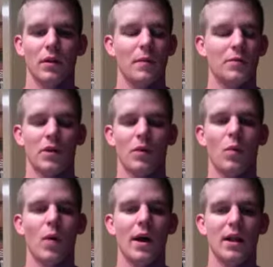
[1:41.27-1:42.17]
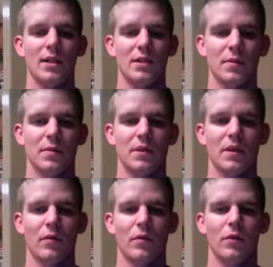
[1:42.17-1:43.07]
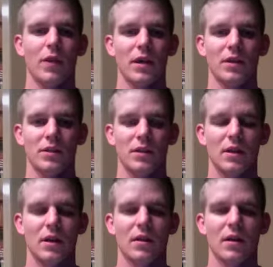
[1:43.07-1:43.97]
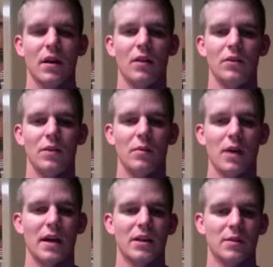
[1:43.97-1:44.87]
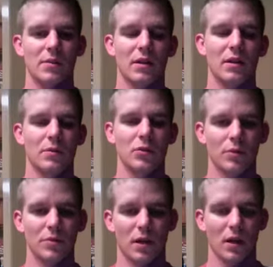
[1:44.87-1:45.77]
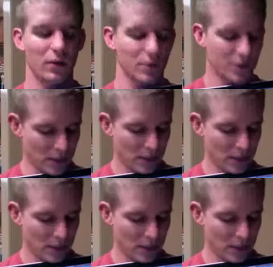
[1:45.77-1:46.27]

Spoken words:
White is something that reflects the colors, and black is something that absorbs the colors.